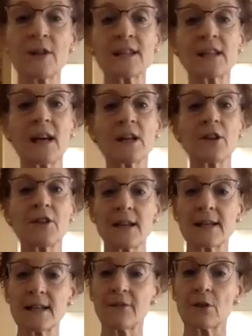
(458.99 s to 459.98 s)
These kind of
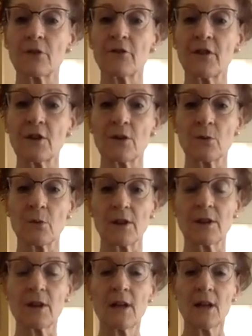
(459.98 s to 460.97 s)
things have interfered
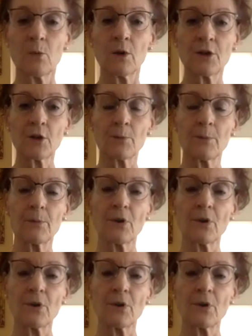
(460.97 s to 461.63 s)
with your